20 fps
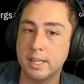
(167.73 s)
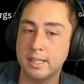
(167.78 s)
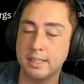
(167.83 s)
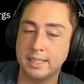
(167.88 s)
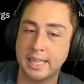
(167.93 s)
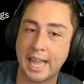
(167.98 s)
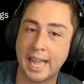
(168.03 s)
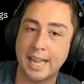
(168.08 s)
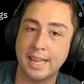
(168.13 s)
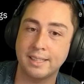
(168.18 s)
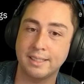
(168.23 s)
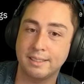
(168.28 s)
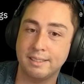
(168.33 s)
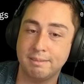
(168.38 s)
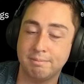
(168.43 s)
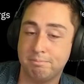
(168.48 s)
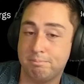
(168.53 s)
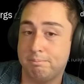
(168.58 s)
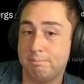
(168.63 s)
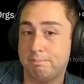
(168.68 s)
that,
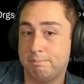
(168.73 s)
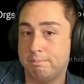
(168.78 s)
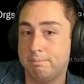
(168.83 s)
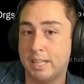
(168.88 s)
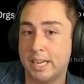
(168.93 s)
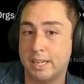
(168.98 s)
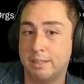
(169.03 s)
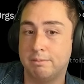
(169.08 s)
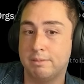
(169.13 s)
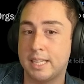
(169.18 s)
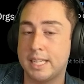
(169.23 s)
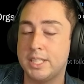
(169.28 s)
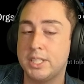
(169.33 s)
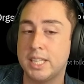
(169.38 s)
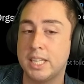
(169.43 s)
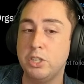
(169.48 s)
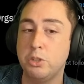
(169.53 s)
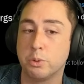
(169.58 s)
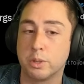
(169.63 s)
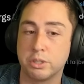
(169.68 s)
you know, he's
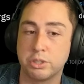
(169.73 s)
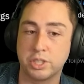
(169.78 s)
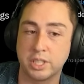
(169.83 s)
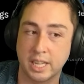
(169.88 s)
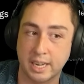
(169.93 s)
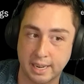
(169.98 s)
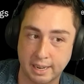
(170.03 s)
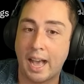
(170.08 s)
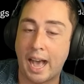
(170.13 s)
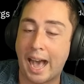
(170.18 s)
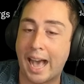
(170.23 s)
interested in.